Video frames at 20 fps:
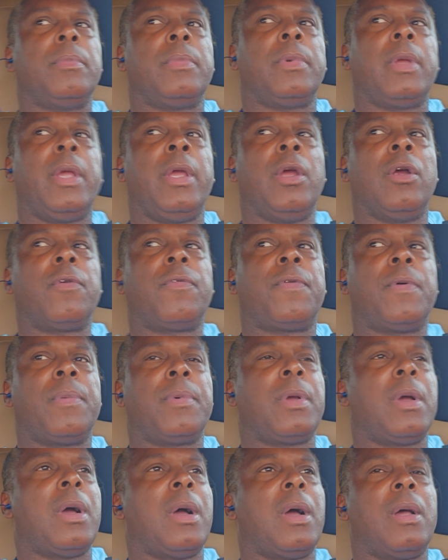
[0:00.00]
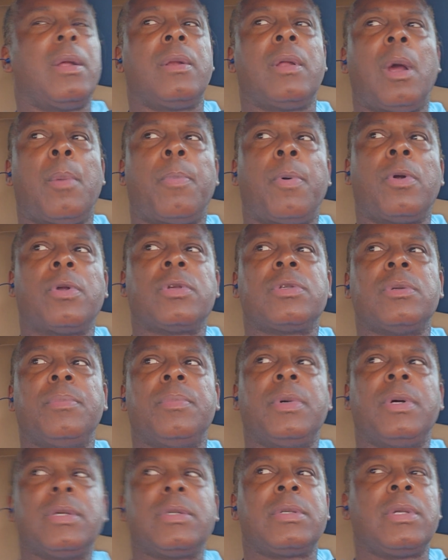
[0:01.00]
hear from God, a person
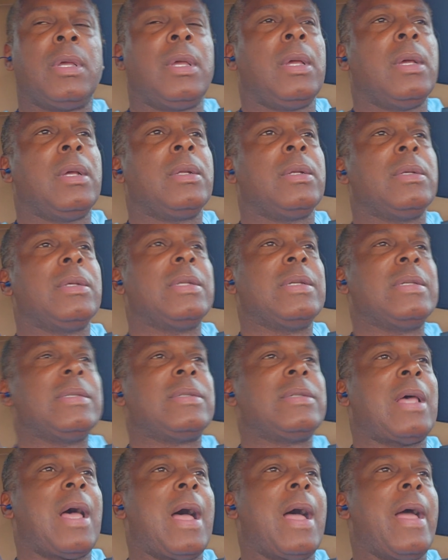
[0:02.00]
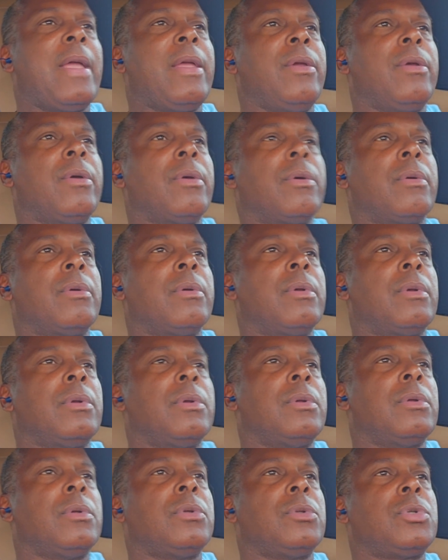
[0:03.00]
must desire
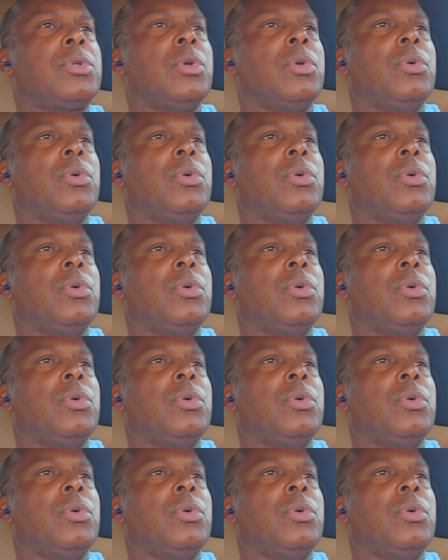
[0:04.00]
to